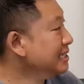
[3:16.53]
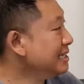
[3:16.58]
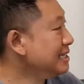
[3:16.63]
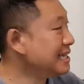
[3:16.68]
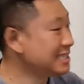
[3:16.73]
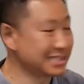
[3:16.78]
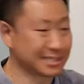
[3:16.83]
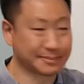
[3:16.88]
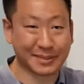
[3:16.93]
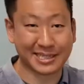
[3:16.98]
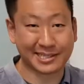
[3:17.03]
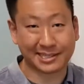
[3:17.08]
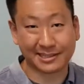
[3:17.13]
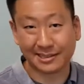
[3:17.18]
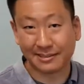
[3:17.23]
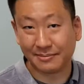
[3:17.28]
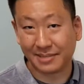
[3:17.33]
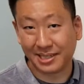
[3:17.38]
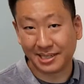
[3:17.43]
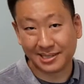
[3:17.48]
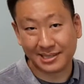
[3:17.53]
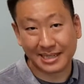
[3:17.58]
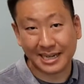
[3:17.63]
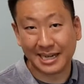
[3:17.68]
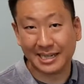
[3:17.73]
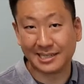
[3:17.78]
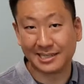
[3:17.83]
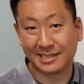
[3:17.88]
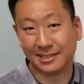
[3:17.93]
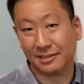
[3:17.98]
And that just basically means it
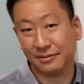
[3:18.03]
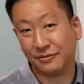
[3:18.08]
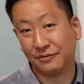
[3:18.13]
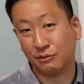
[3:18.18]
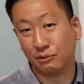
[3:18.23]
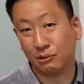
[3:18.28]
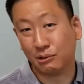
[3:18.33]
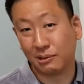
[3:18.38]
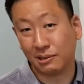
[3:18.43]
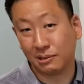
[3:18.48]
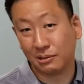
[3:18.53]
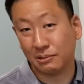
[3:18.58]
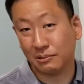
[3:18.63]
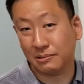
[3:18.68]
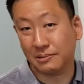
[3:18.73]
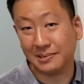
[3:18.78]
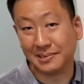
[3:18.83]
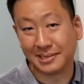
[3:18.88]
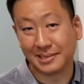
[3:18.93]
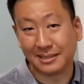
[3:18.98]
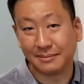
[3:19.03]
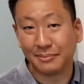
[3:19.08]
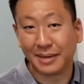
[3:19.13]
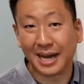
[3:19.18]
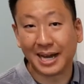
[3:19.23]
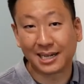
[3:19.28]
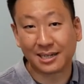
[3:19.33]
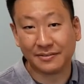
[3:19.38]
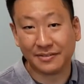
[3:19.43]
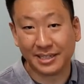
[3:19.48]
has the 4 holes in the
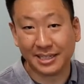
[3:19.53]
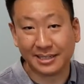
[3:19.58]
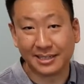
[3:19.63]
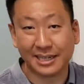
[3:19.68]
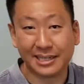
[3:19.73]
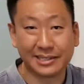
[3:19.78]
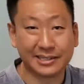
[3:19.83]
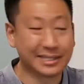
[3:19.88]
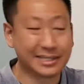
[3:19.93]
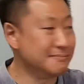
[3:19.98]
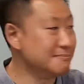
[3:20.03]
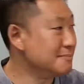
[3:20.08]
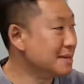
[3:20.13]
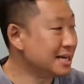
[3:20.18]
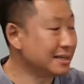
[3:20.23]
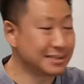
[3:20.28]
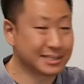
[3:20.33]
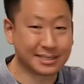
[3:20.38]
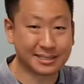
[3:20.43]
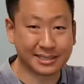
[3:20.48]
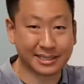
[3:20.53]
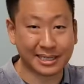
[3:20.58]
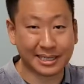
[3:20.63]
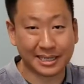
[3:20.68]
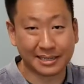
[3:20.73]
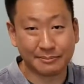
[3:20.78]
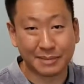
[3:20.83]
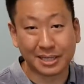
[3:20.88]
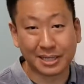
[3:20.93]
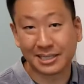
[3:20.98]
back of it that you can mount
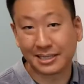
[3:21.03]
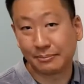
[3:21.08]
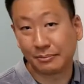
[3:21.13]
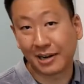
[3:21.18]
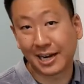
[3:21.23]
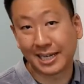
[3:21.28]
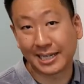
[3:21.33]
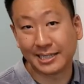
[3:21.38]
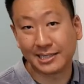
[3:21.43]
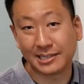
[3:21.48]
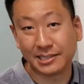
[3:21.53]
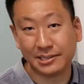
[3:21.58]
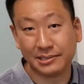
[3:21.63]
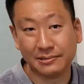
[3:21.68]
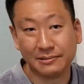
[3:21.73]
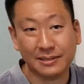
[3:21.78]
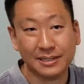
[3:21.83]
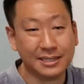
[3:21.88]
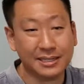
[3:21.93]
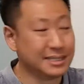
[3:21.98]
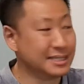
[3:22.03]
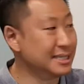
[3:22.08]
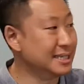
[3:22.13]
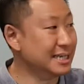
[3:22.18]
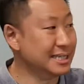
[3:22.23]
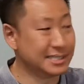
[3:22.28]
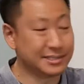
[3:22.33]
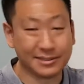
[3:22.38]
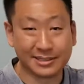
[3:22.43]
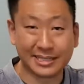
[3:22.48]
a mounting bracket to
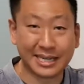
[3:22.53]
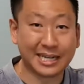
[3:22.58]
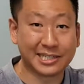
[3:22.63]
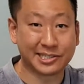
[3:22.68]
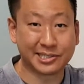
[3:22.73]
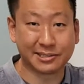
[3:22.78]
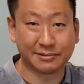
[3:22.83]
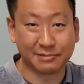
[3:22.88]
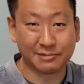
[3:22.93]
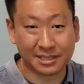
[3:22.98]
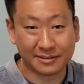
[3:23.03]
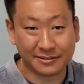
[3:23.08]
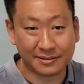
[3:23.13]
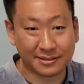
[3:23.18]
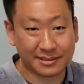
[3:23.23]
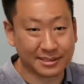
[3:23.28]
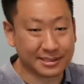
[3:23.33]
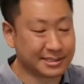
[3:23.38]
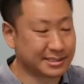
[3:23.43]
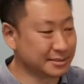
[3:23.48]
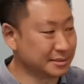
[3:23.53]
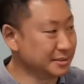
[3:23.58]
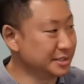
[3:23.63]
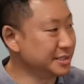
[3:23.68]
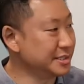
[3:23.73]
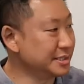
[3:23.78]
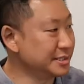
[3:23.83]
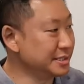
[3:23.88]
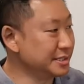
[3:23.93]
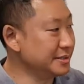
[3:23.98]
attach it to whatever
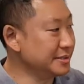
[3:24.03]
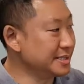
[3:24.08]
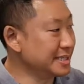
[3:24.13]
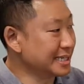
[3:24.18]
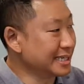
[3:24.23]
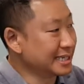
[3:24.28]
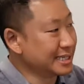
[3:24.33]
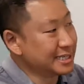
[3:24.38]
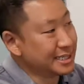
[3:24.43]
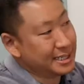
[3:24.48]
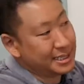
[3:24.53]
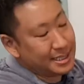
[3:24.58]
solution you're using.